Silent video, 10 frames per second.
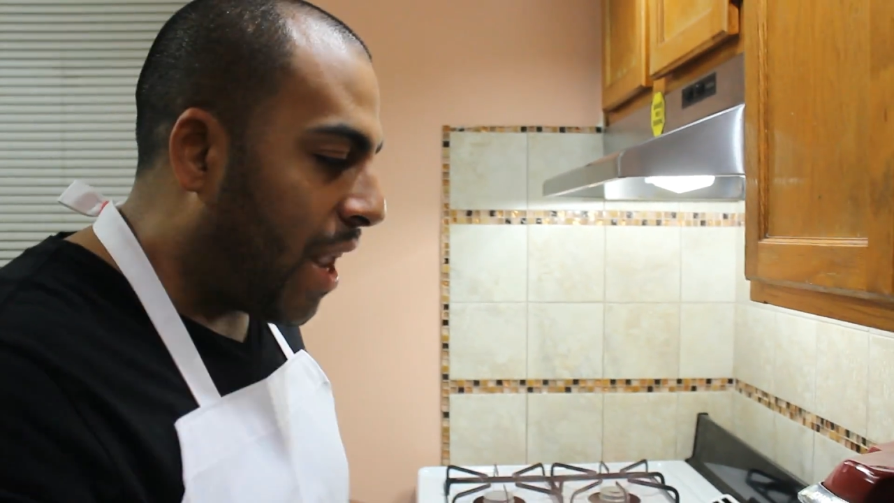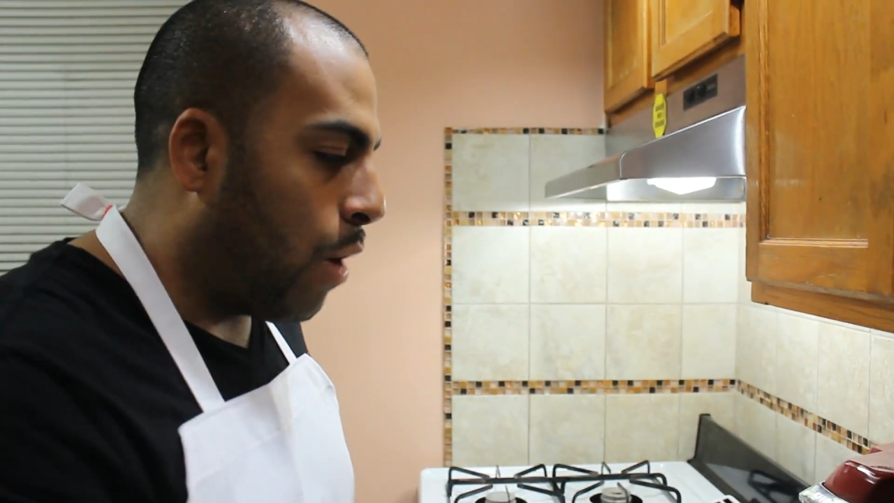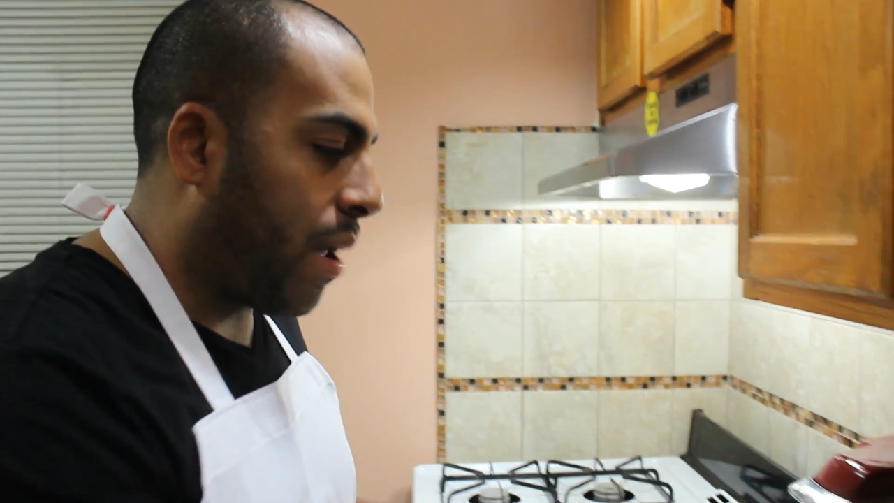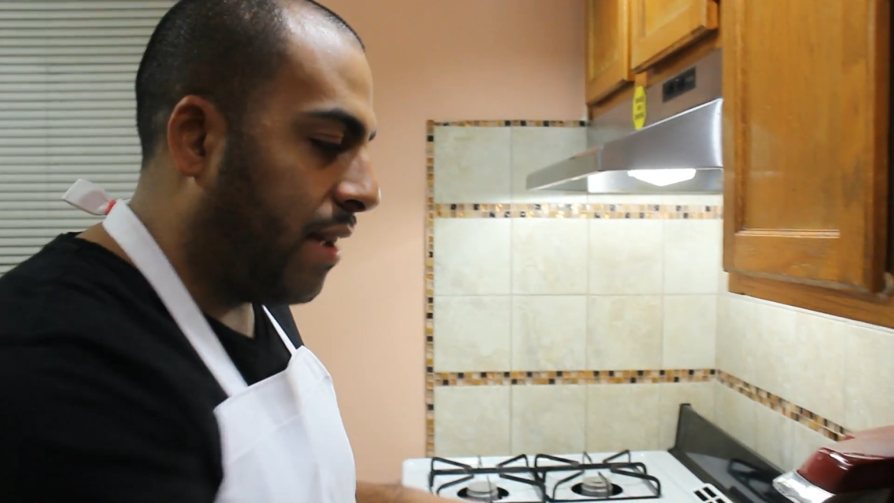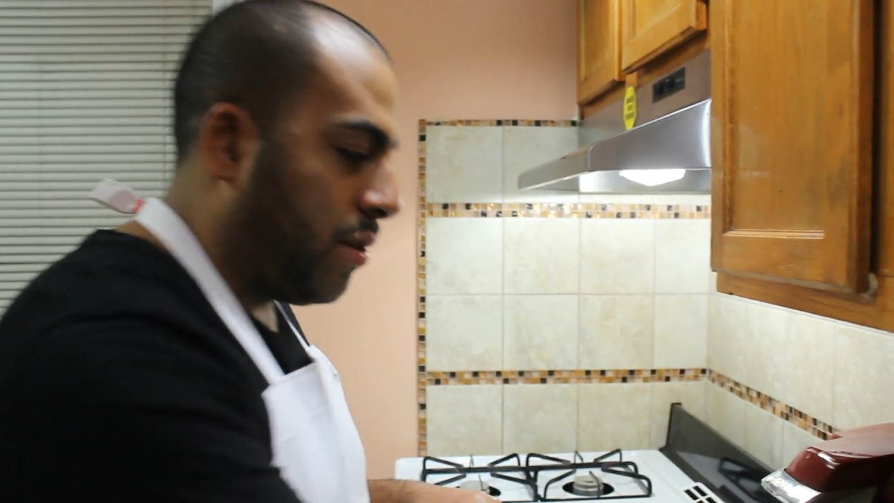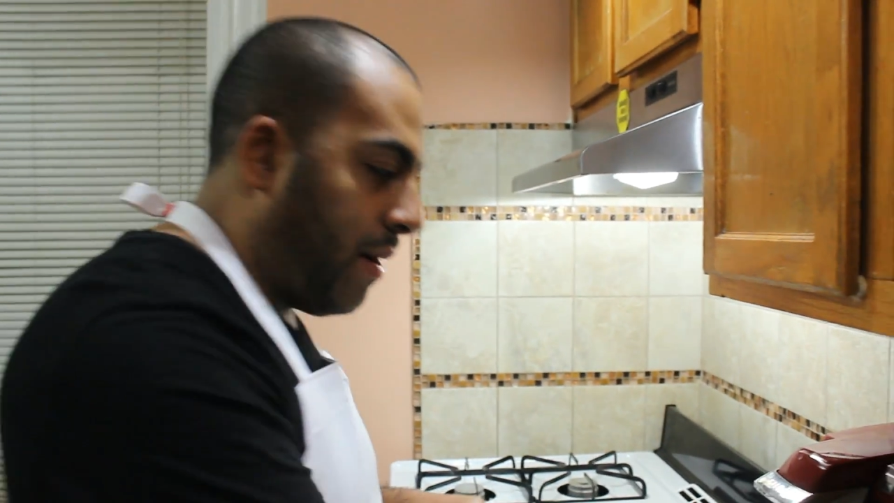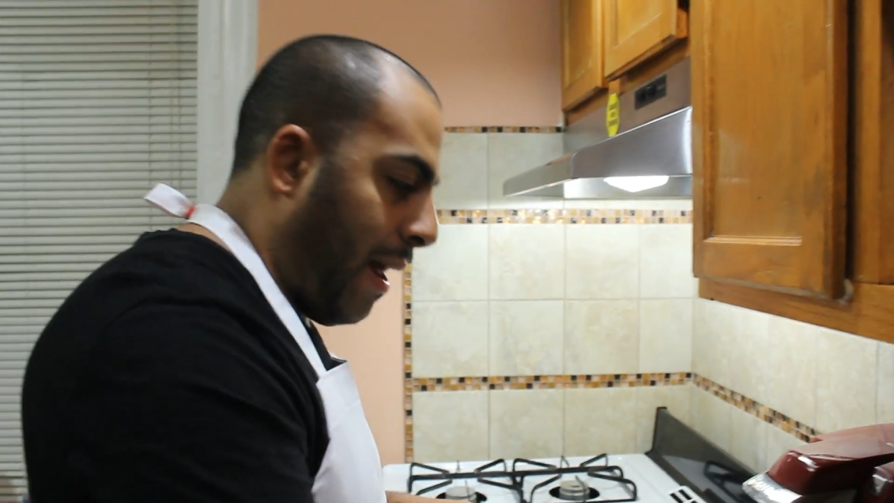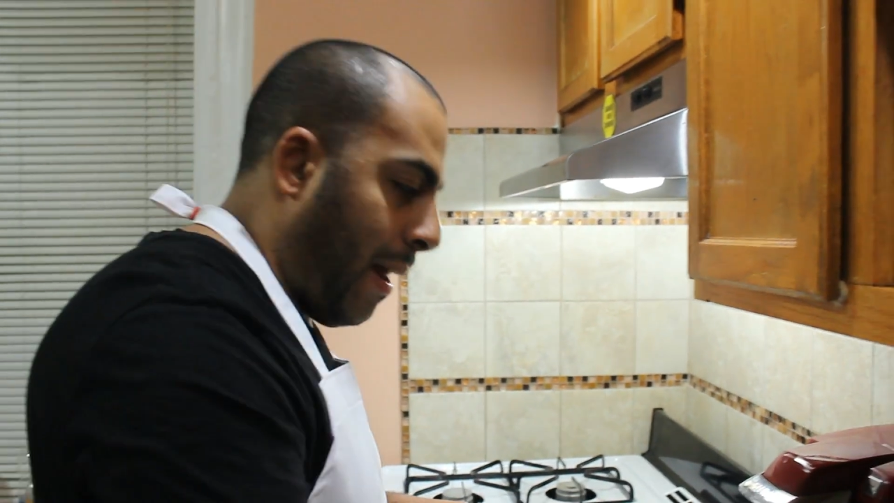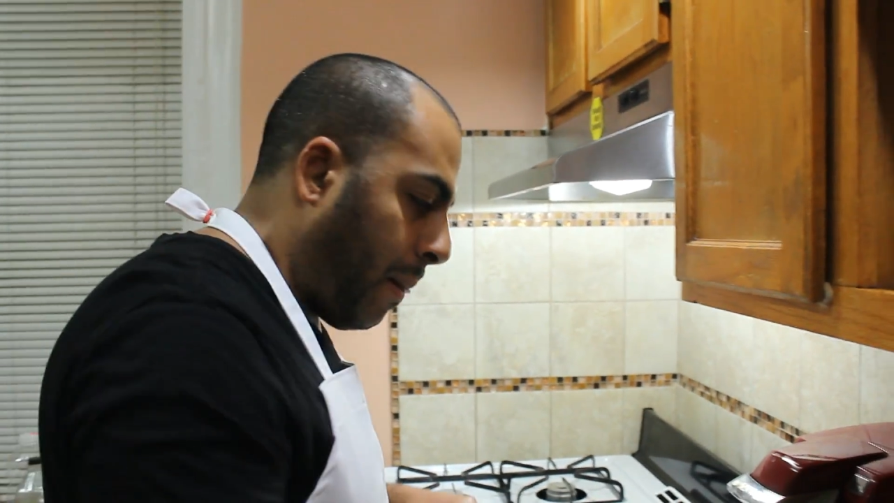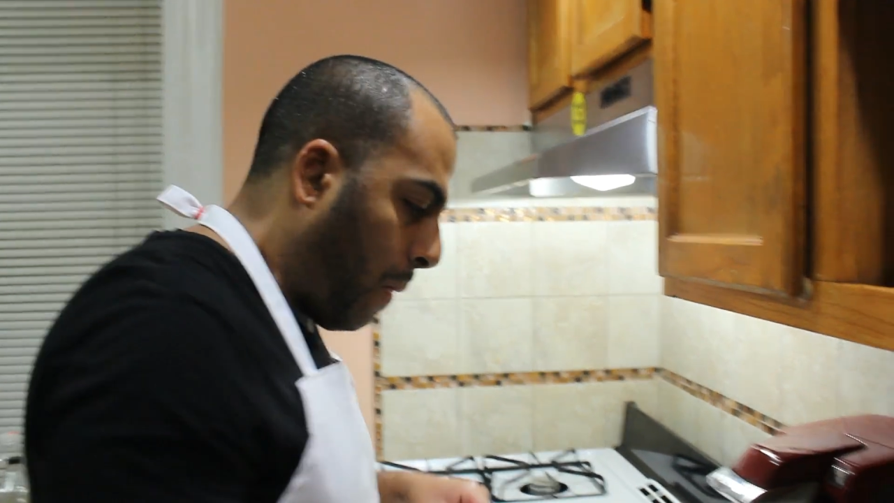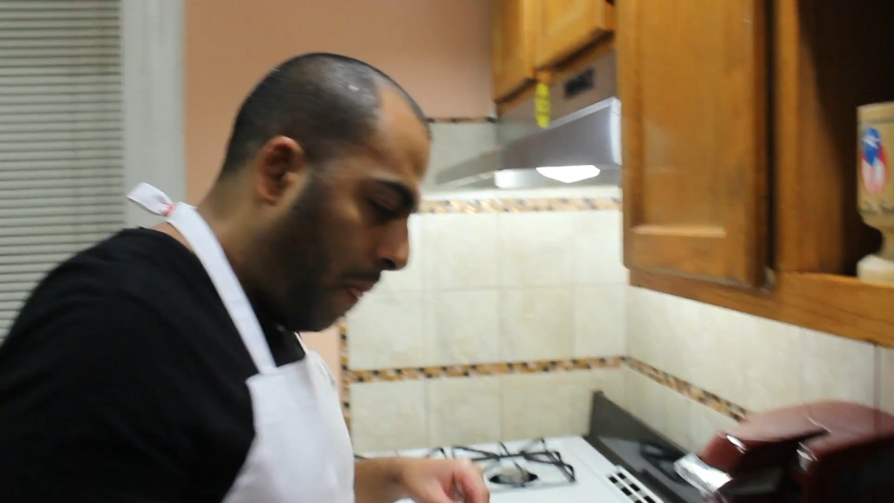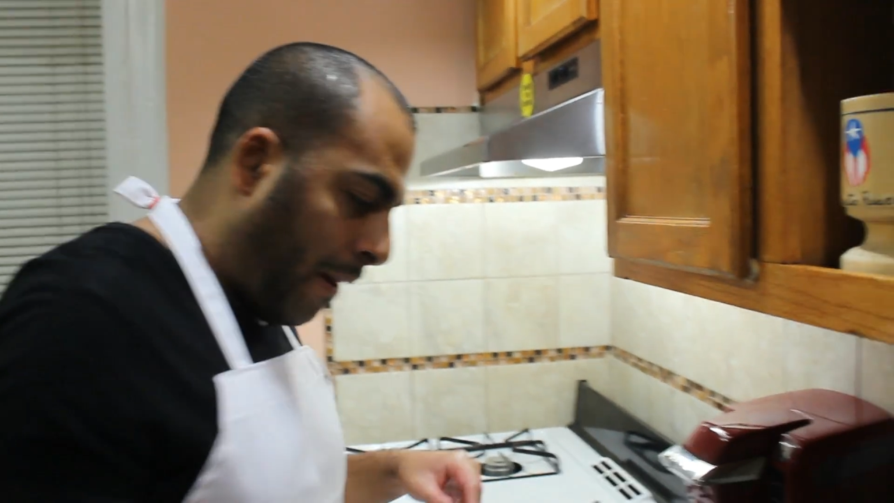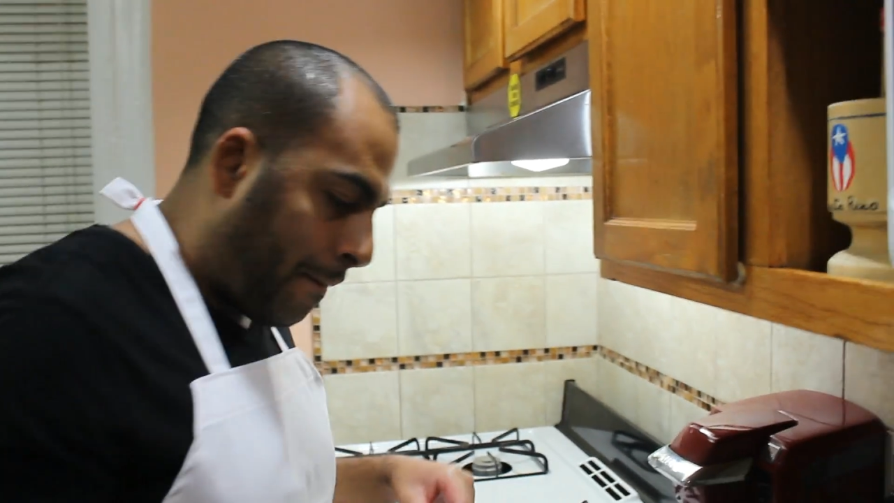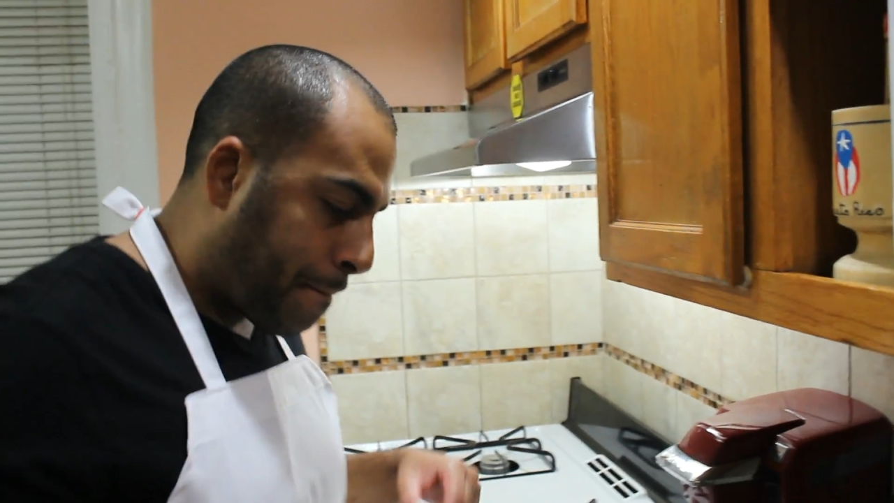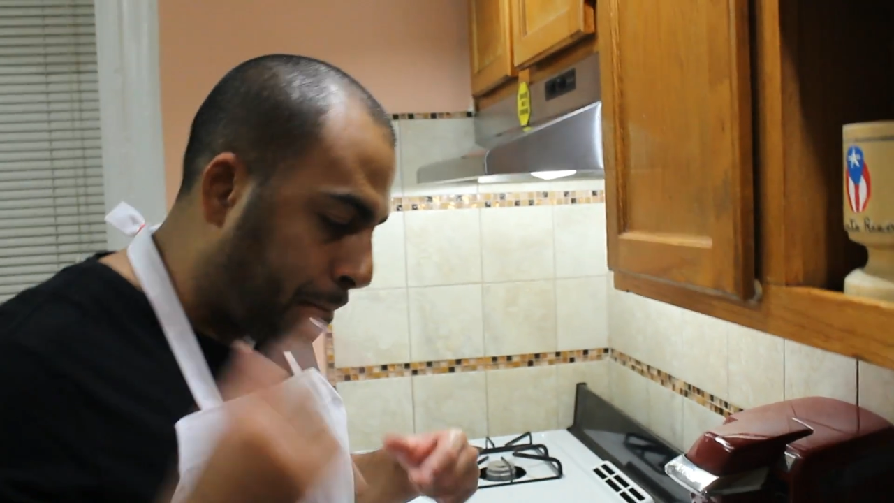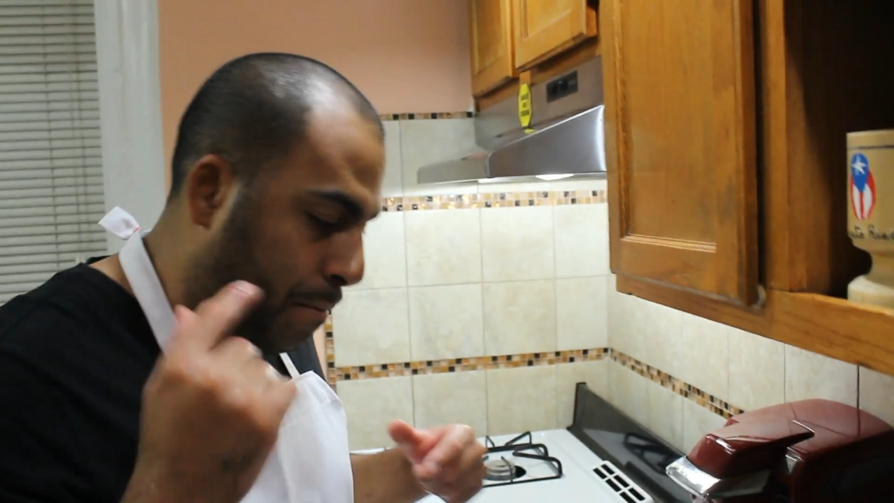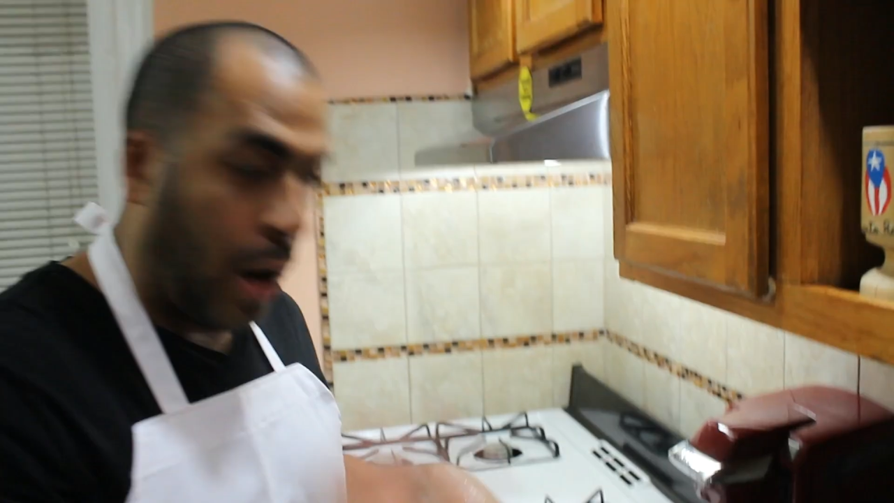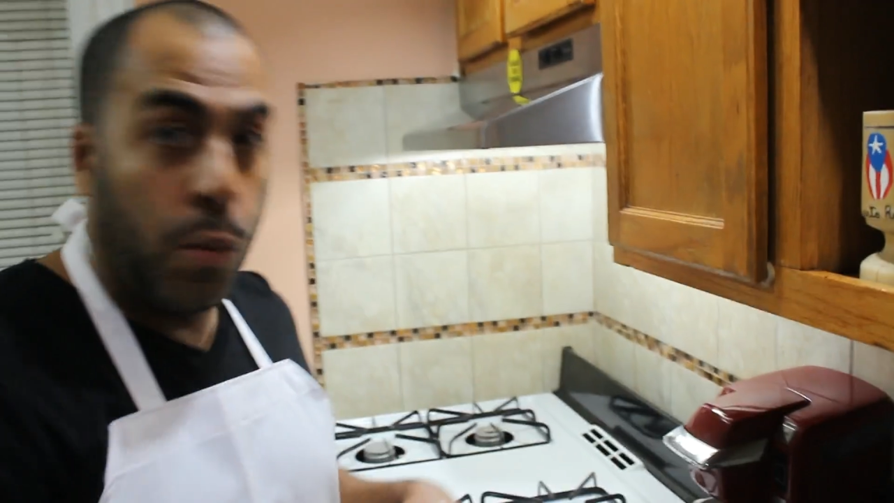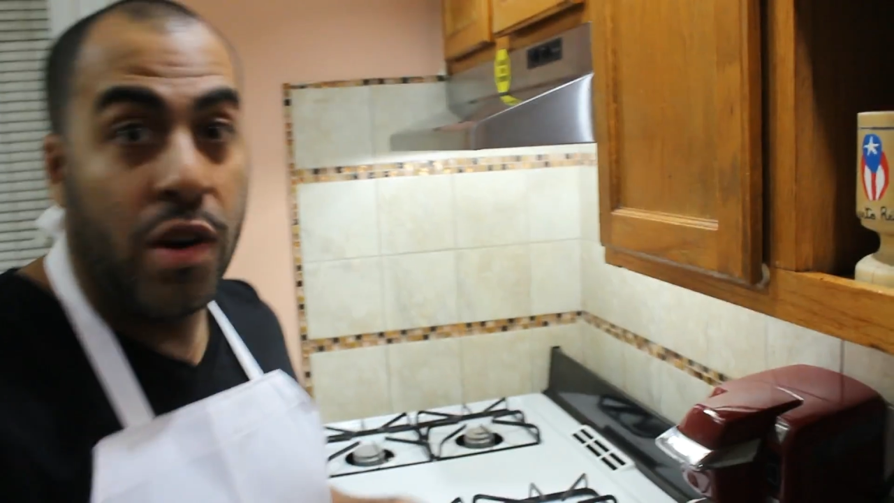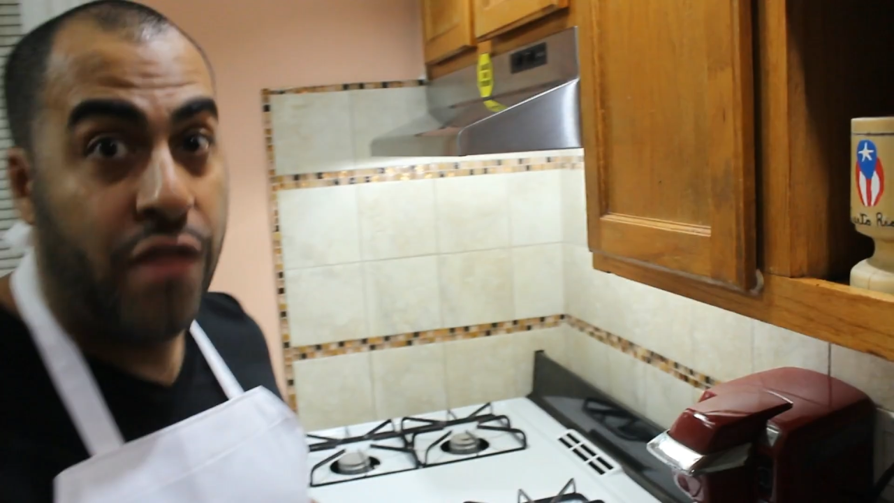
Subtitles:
Okay, so now we're